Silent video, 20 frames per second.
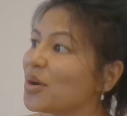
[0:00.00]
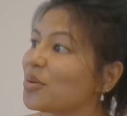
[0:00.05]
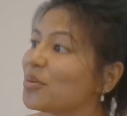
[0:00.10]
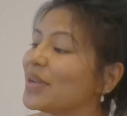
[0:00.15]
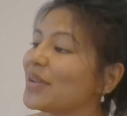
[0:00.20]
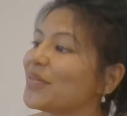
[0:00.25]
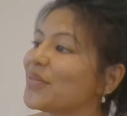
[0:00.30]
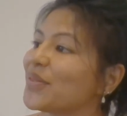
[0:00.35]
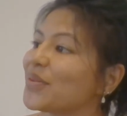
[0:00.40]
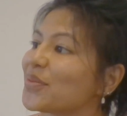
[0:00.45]

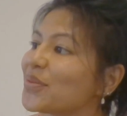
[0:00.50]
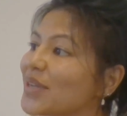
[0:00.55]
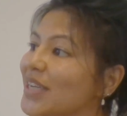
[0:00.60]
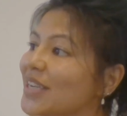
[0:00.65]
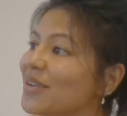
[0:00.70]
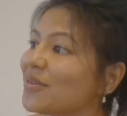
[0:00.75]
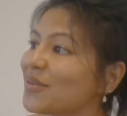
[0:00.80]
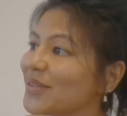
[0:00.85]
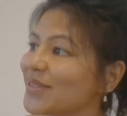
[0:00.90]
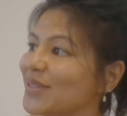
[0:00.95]
We have
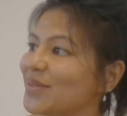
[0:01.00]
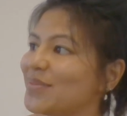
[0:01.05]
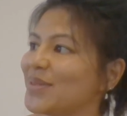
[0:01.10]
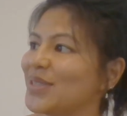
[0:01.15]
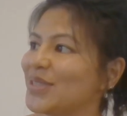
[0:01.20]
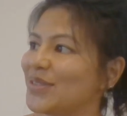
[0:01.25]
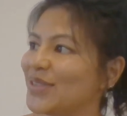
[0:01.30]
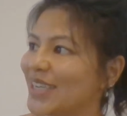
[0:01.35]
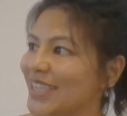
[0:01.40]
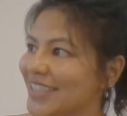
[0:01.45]
three awesome
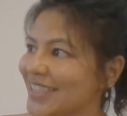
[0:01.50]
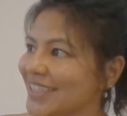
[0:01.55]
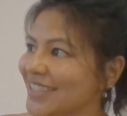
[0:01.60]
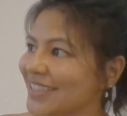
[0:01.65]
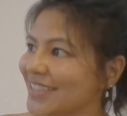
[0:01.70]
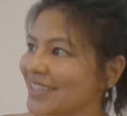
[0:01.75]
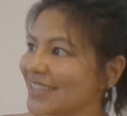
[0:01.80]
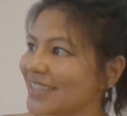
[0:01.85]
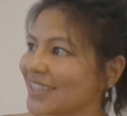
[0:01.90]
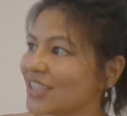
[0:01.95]

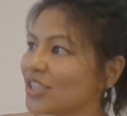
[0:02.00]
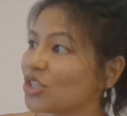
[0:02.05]
instructors,